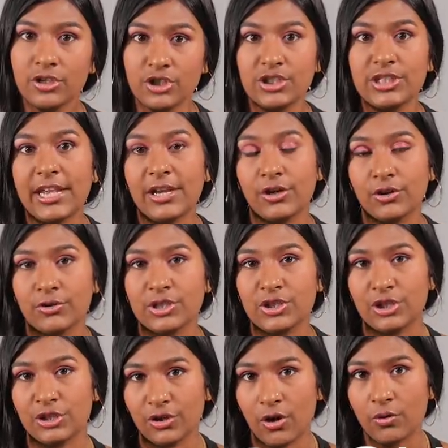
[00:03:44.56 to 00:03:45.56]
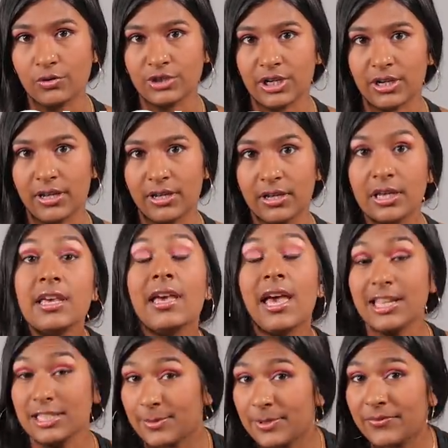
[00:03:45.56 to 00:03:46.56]
Judeo-Christian culture.
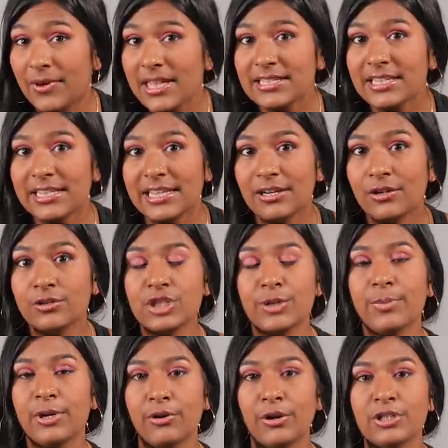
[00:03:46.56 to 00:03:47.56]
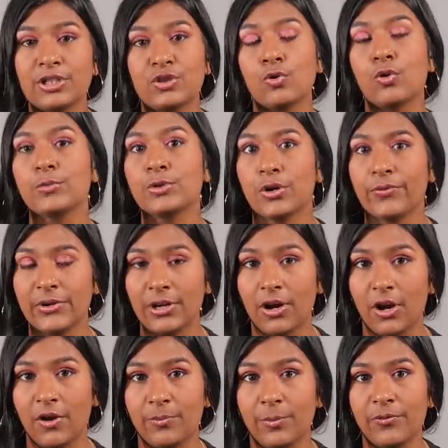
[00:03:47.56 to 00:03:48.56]
And to be fair to Neil, Shapiro stormed off in a
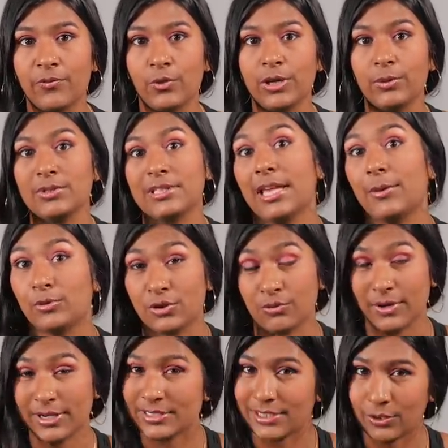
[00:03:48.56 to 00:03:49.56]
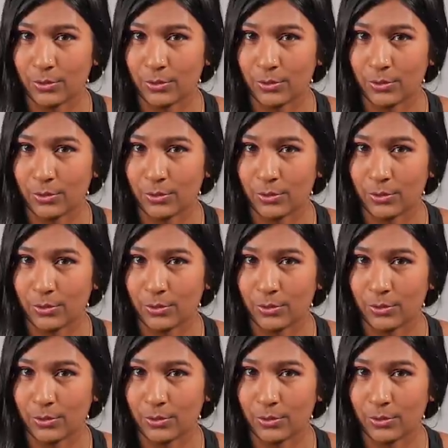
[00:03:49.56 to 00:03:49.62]
huff before he was able to raise the